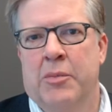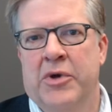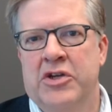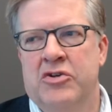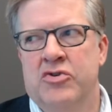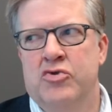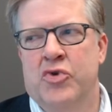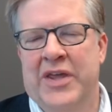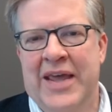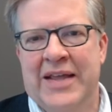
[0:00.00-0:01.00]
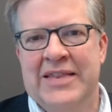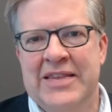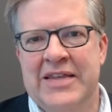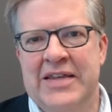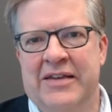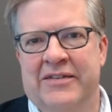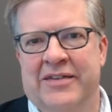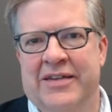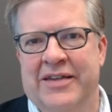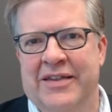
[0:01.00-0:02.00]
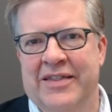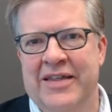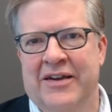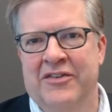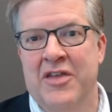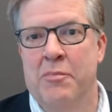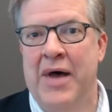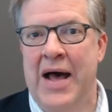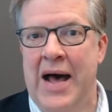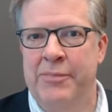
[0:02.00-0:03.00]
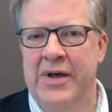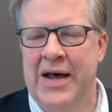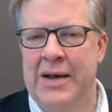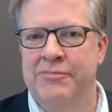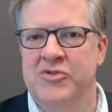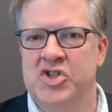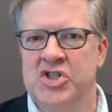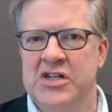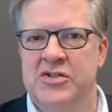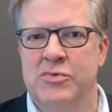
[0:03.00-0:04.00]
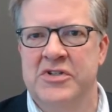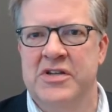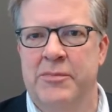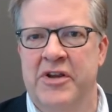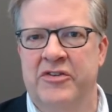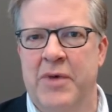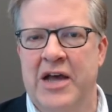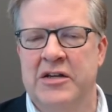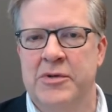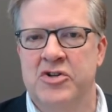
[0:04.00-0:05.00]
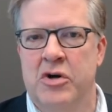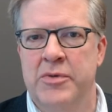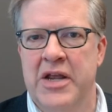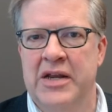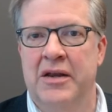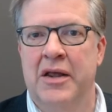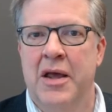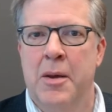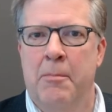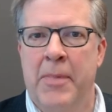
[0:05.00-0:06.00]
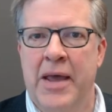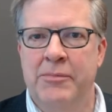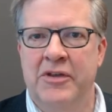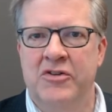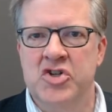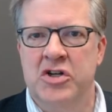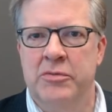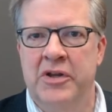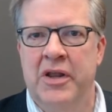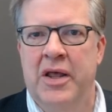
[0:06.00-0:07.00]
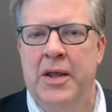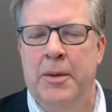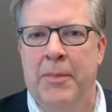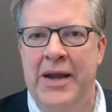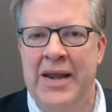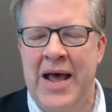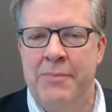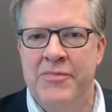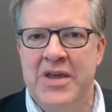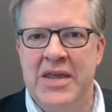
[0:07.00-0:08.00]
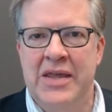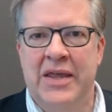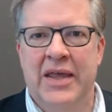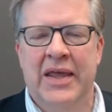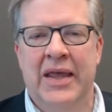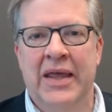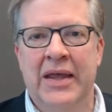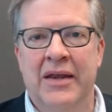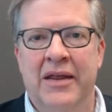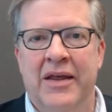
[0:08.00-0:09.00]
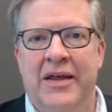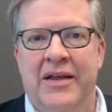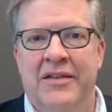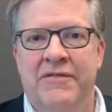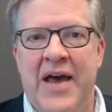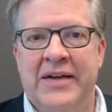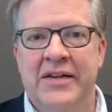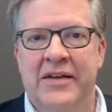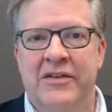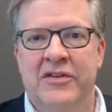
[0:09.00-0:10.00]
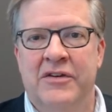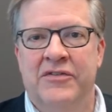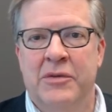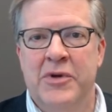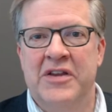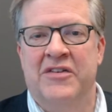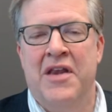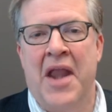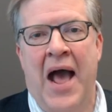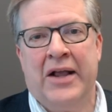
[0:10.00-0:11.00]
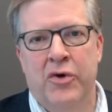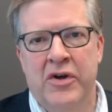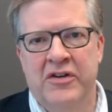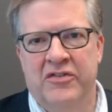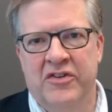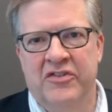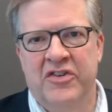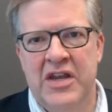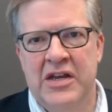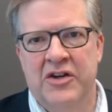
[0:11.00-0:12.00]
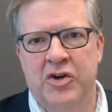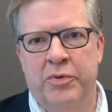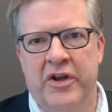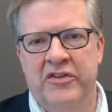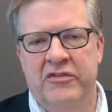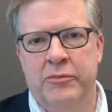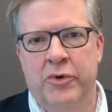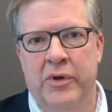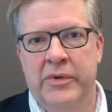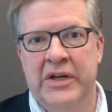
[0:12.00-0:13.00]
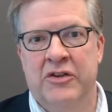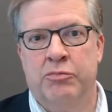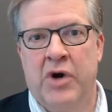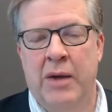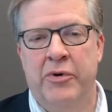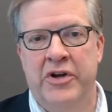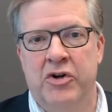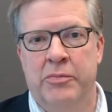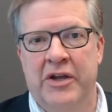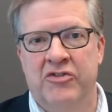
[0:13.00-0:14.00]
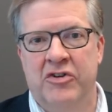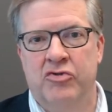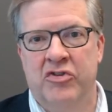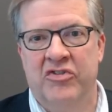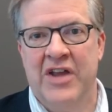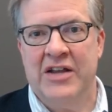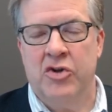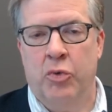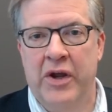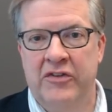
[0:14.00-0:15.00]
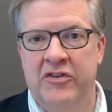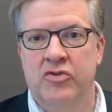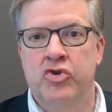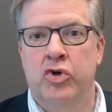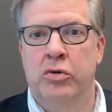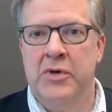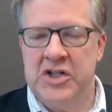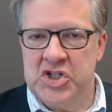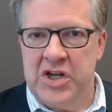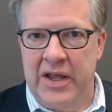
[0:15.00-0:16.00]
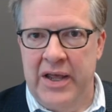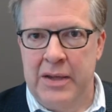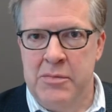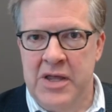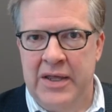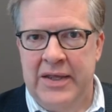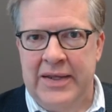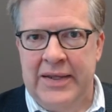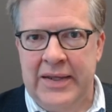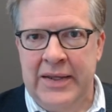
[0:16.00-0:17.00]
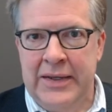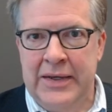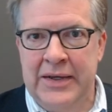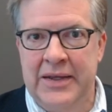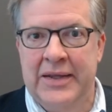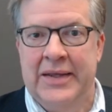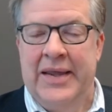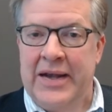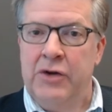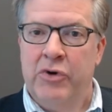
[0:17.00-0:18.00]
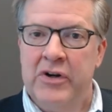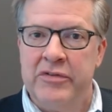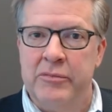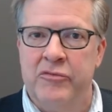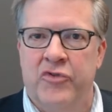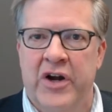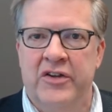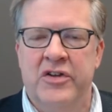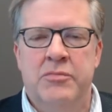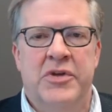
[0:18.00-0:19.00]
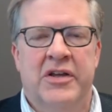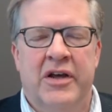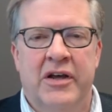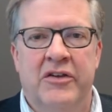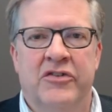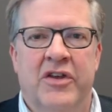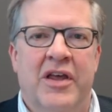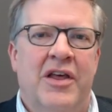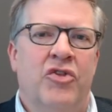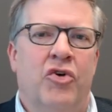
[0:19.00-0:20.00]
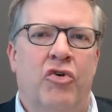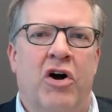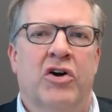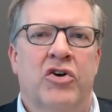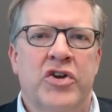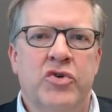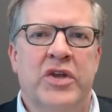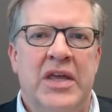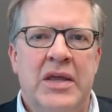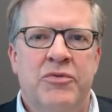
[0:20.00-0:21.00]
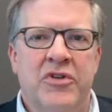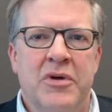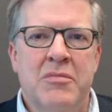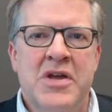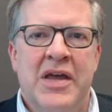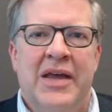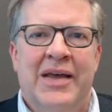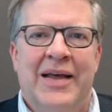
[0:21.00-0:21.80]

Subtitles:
But you do get these things that pop up just when somebody's about to be terminated, might be legitimate, might not be. And the fact is that if somebody is not going to succeed at your place of employment, it's probably in your best interest not to waste too much time in getting rid of them, frankly, because the longer you keep them,